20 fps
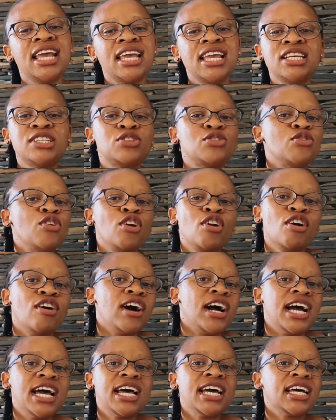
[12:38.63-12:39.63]
is no
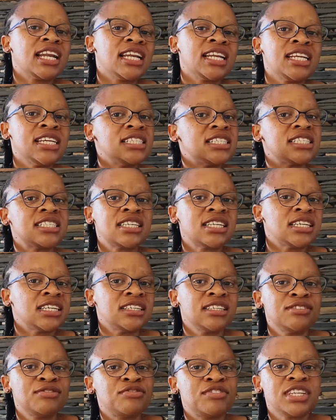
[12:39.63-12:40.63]
longer risk
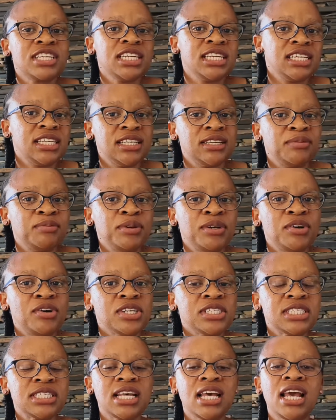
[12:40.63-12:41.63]
free,
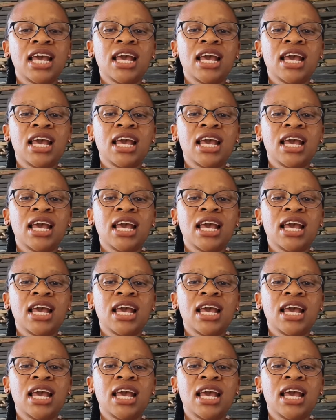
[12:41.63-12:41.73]
because